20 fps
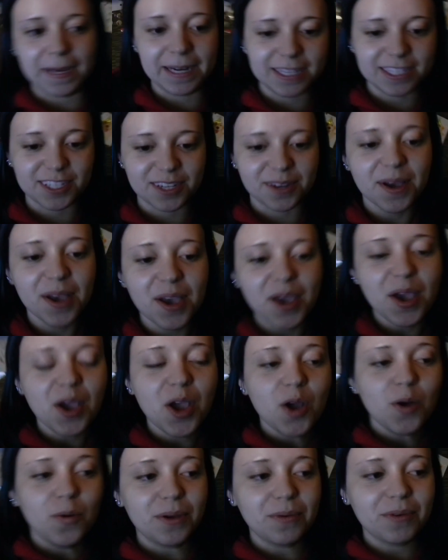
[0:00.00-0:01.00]
there. So
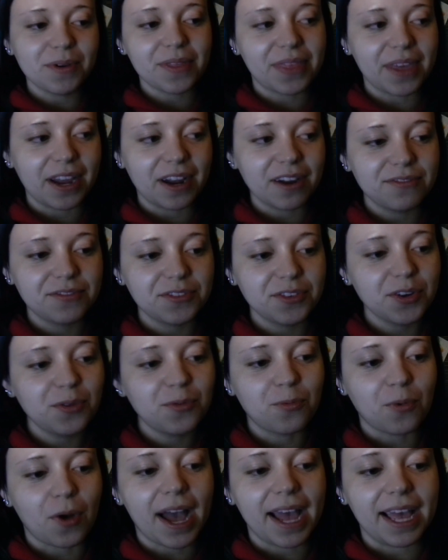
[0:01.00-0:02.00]
we were there for
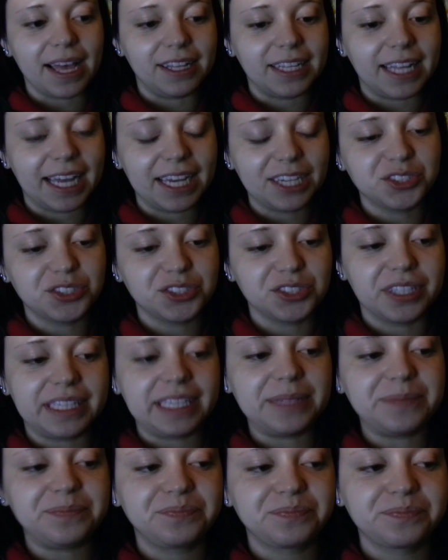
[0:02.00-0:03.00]
a while
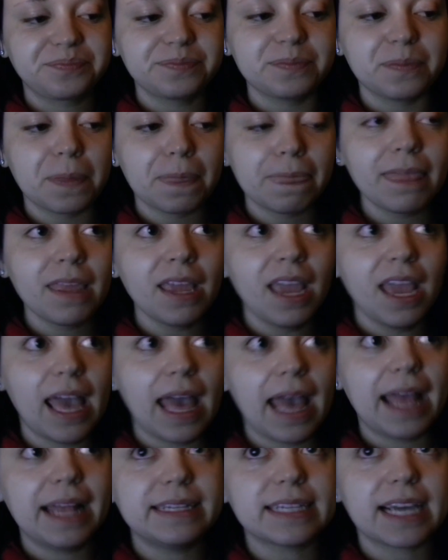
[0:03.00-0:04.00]
actually,
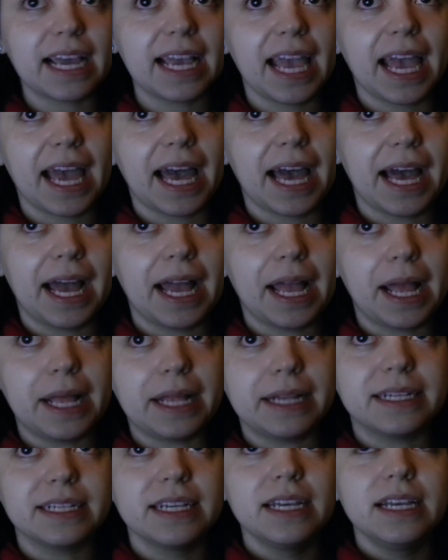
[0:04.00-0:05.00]
and I
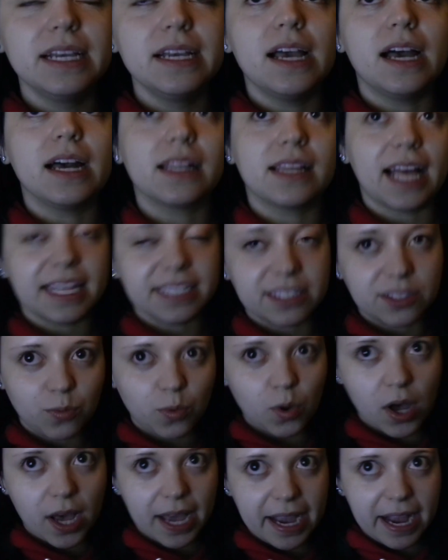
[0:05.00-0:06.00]
had a glass of
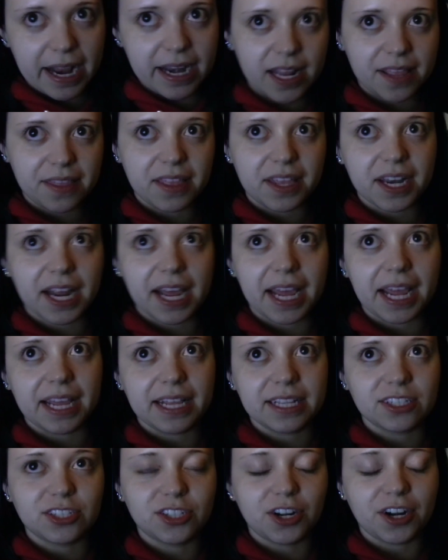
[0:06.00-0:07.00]
wine, and then
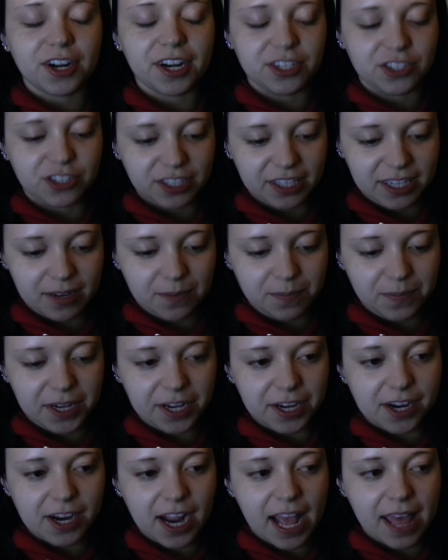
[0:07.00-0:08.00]
I started drinking a
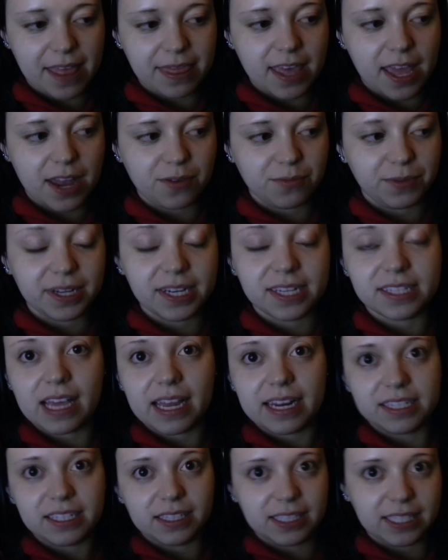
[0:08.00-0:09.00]
beer, and then we
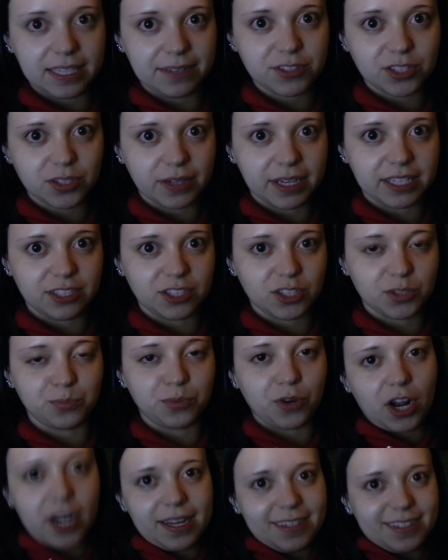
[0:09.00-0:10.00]
decided to leave, so I just
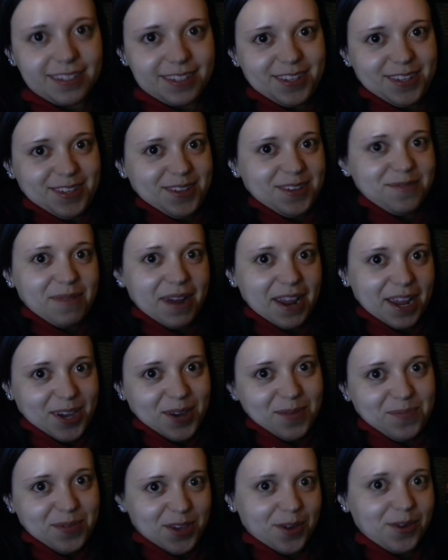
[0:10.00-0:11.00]
brought it to my
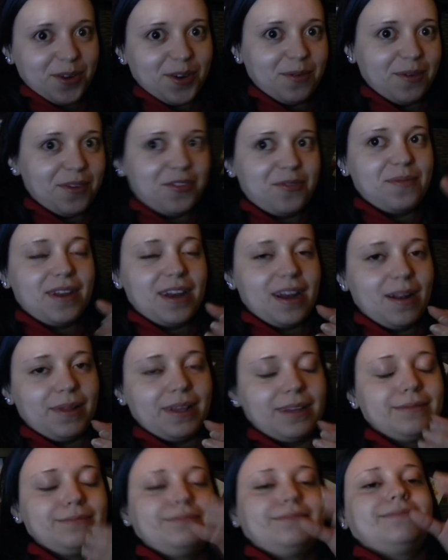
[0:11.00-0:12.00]
computer with me, and I'm
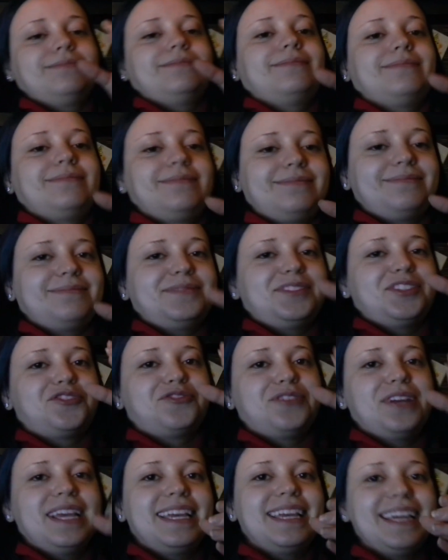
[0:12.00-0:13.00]
like, Mm,
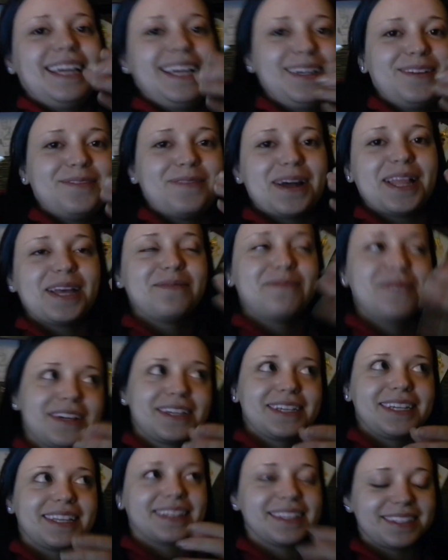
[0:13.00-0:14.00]
drinking while I'm
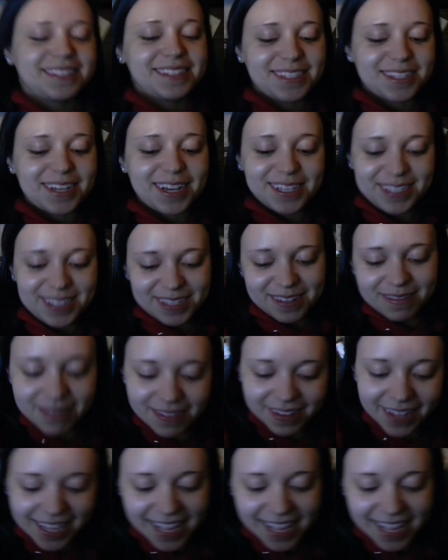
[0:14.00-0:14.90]
working. This is awesome.